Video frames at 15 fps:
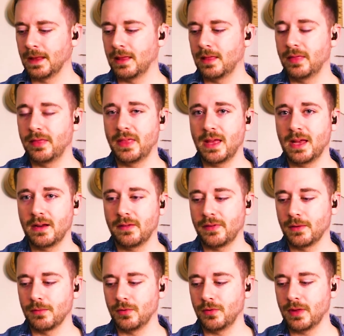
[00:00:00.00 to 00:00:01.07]
And then if
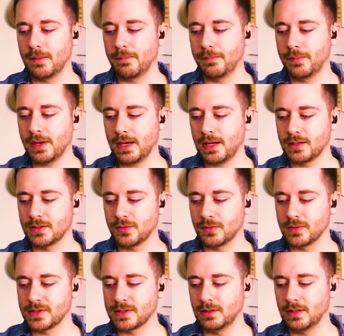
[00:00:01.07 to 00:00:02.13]
I roll that back
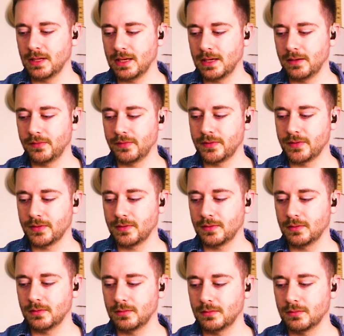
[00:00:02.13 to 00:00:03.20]
towards the left,
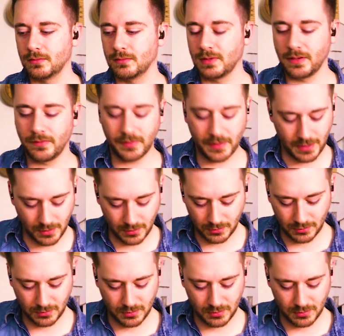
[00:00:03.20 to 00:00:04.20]
around there,